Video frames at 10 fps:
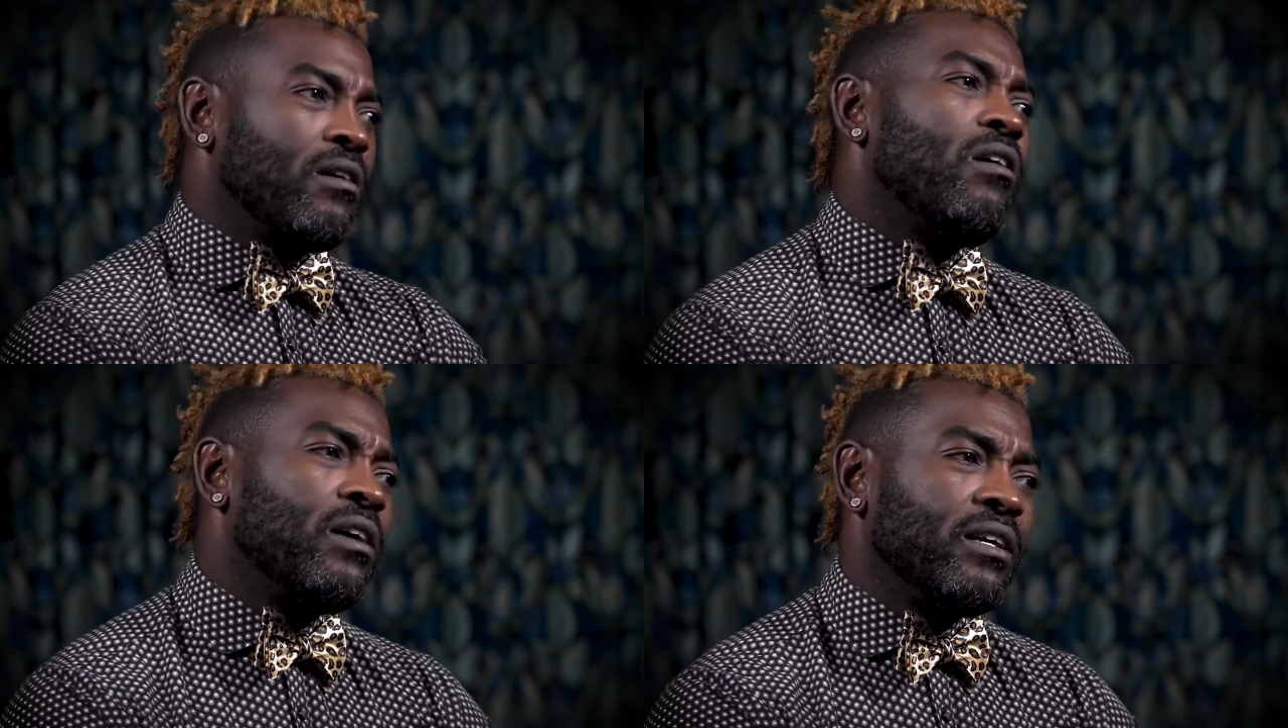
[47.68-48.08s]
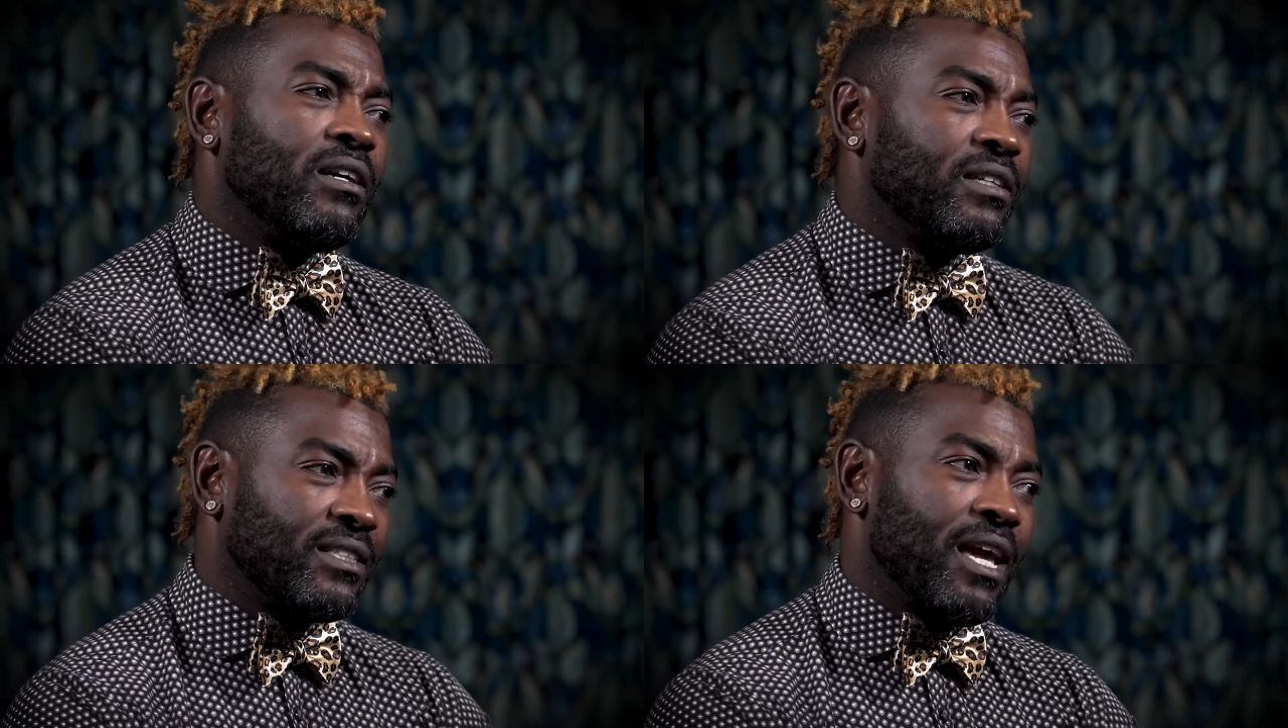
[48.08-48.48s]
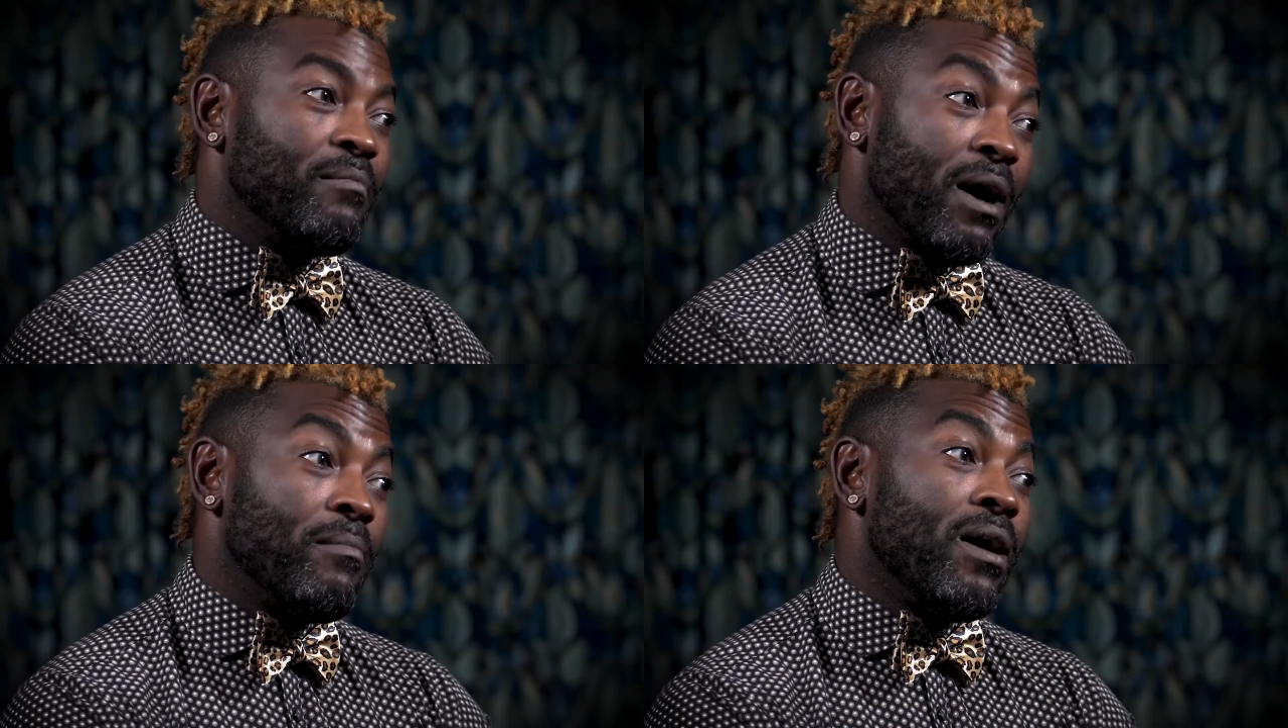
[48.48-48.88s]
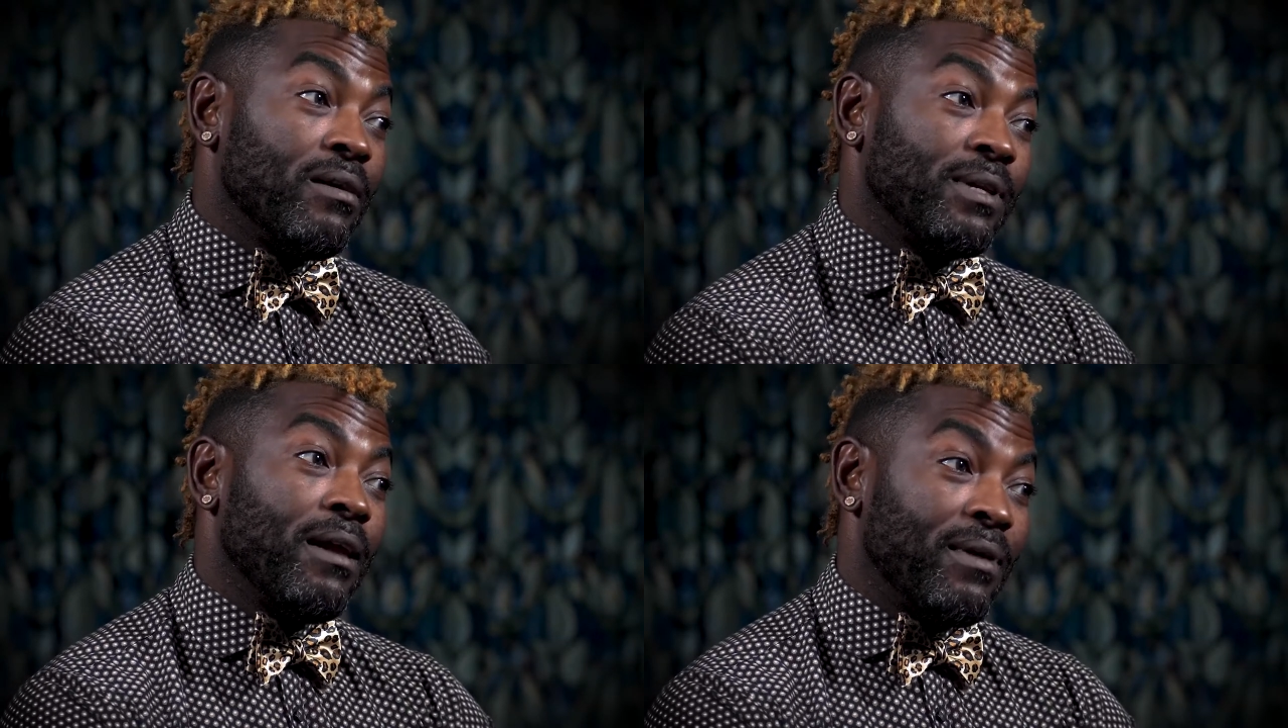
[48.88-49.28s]
on us, and my
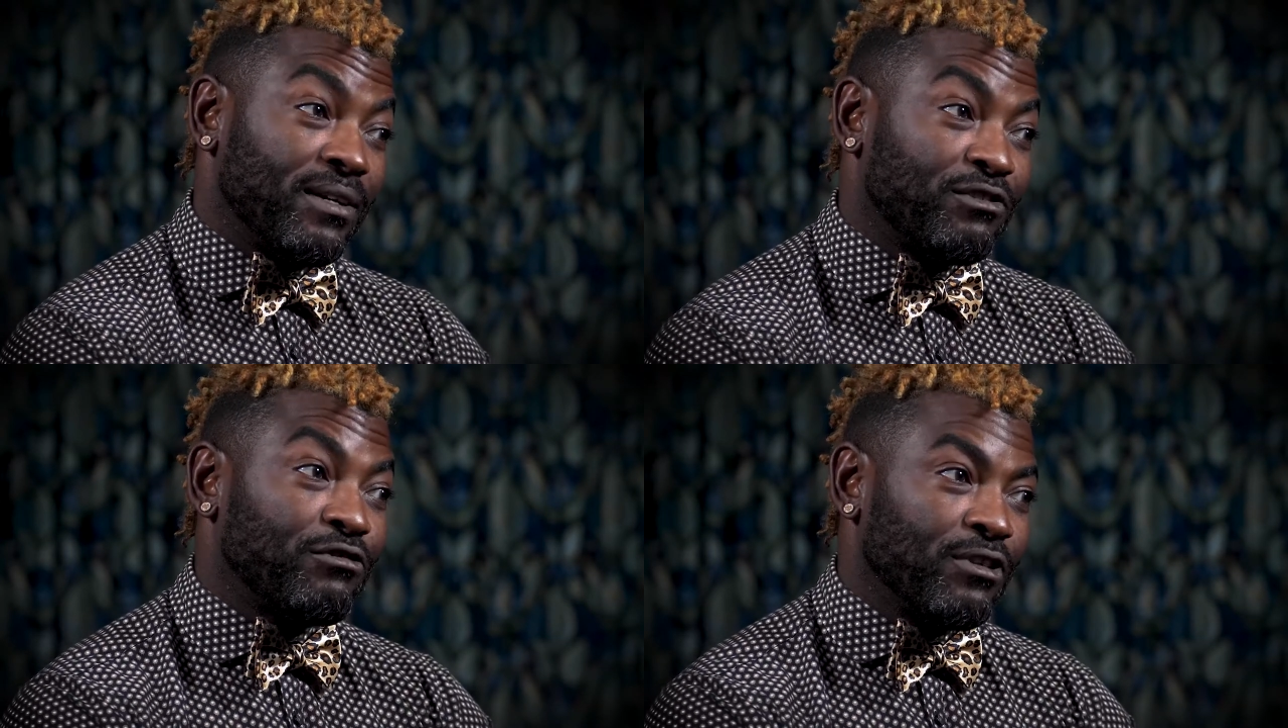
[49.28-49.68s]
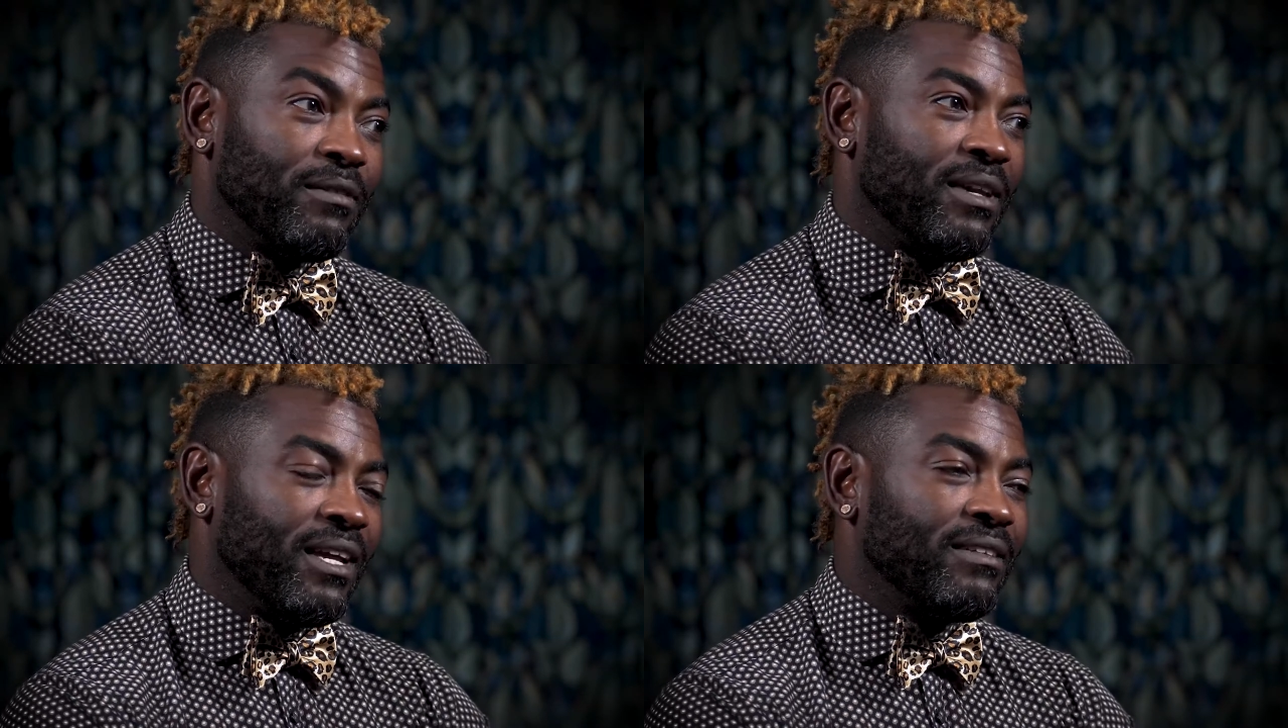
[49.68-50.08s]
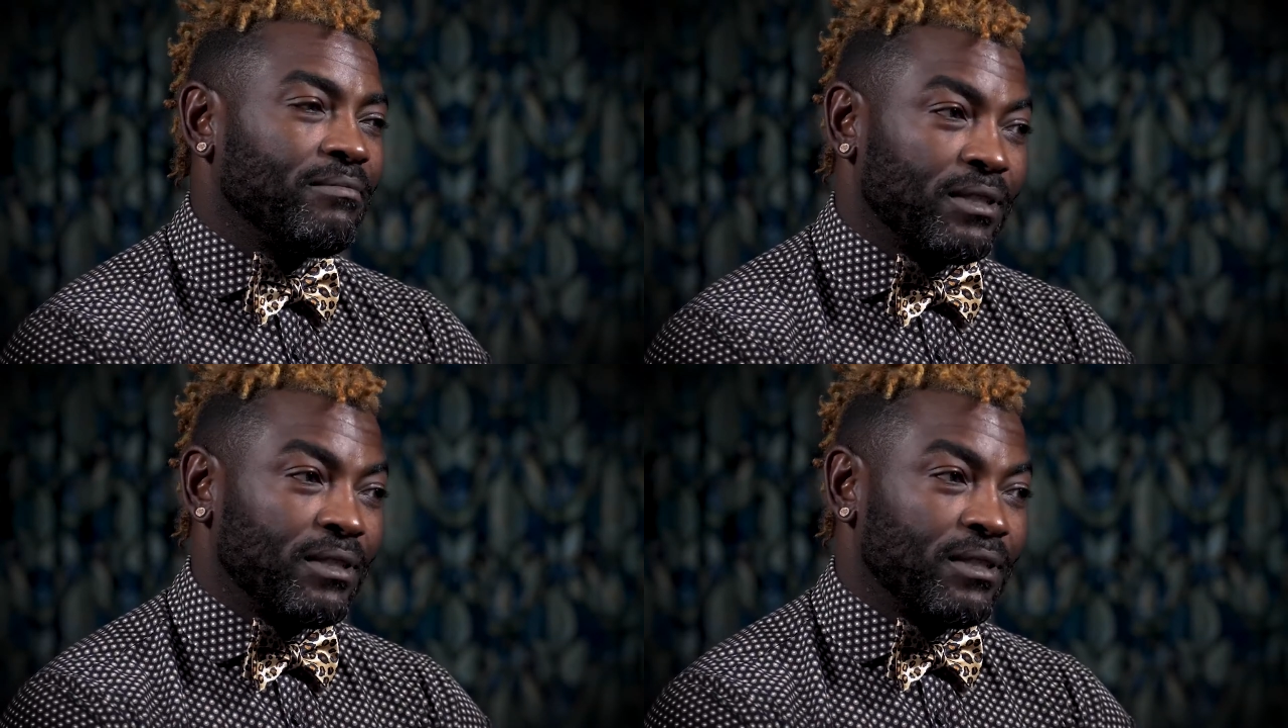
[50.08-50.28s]
mom came out screaming